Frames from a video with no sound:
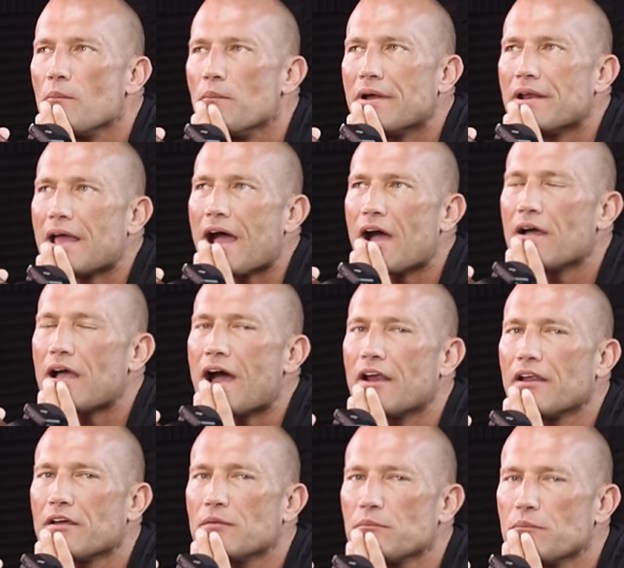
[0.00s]
But how,
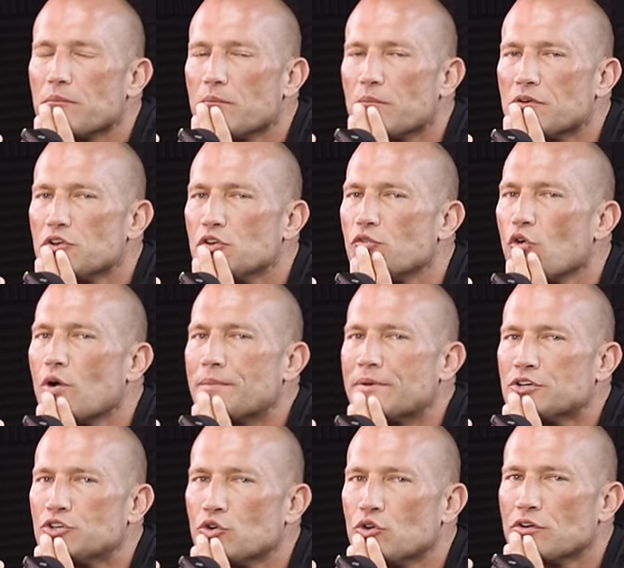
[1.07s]
how but you've only
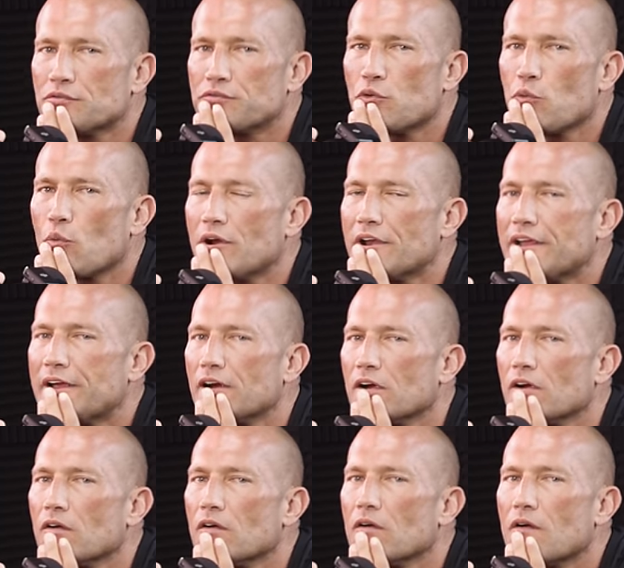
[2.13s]
been doing it for one
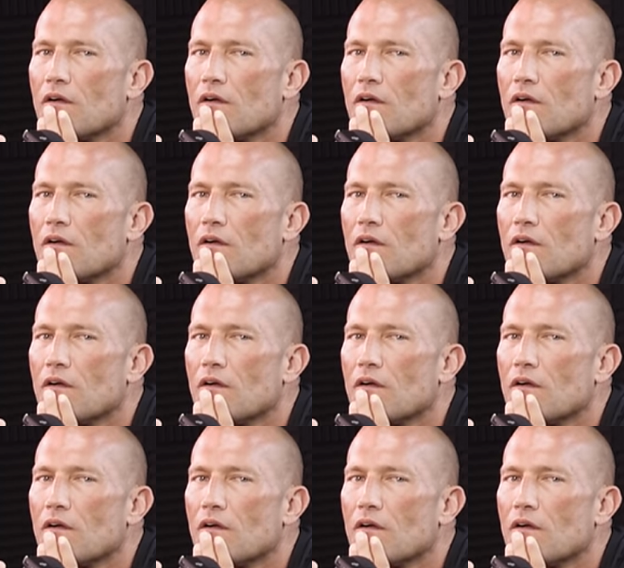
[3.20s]
year.